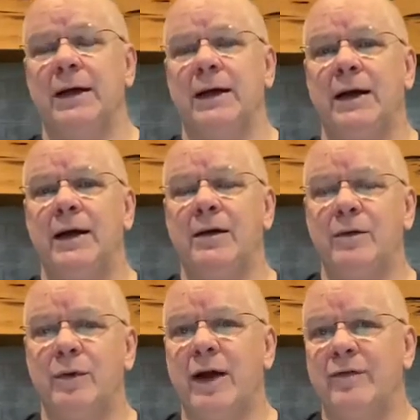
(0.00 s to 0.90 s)
Now,
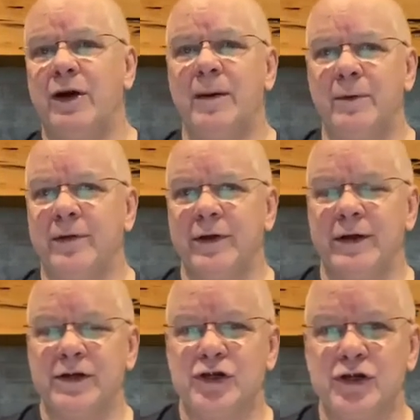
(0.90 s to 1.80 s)
here we have a couple of
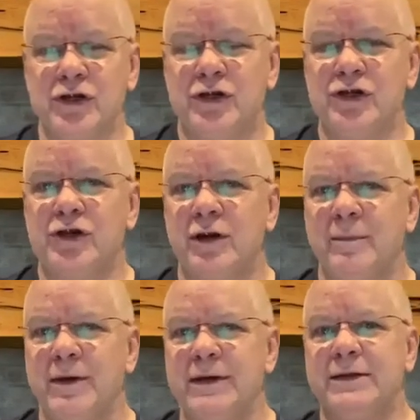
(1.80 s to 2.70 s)
things. She, she's going to
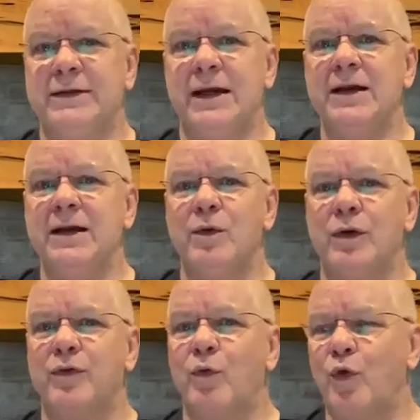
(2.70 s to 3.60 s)
be dealing
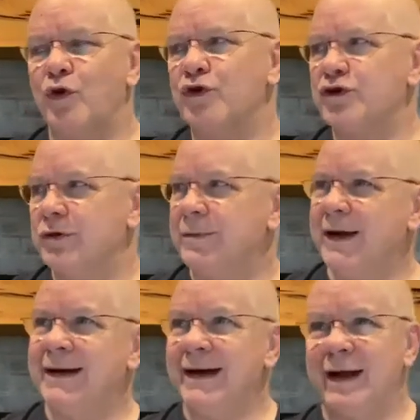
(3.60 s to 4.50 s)
with worship,
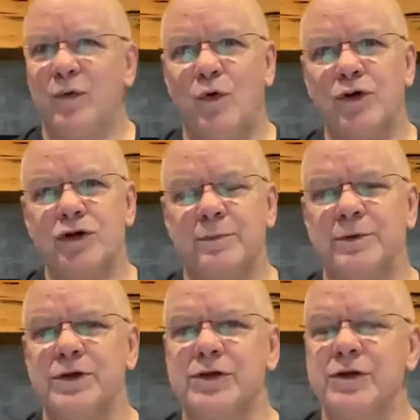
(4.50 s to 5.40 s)
and, and worship
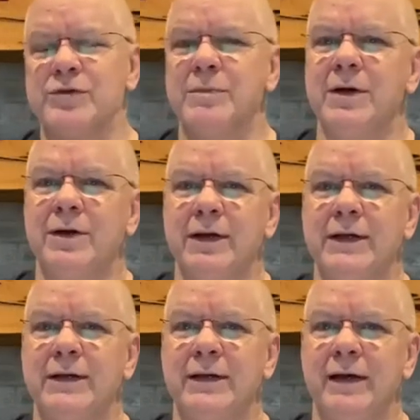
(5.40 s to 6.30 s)
is, is
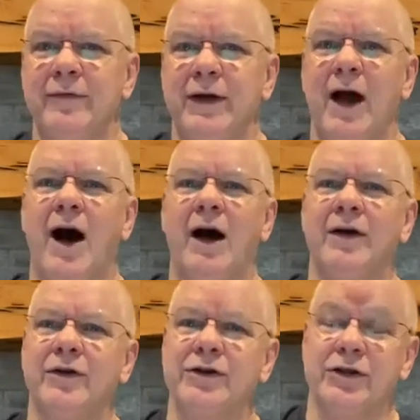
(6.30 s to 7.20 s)
merely giving
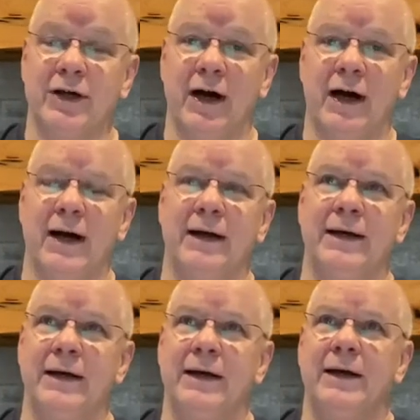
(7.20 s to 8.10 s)
honor to God
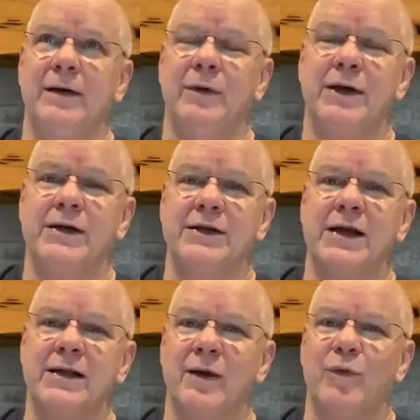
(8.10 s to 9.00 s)
we can
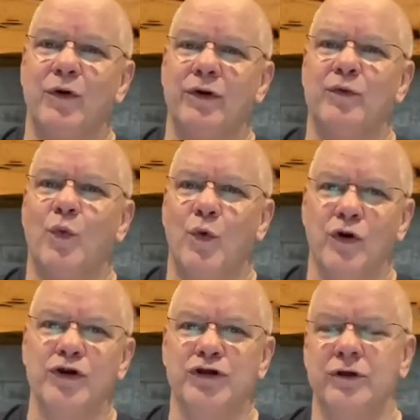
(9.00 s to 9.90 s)
take that word
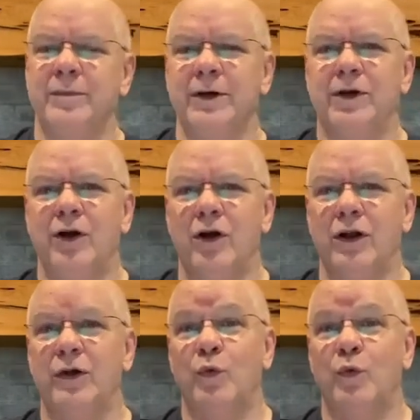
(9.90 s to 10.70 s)
worship and call it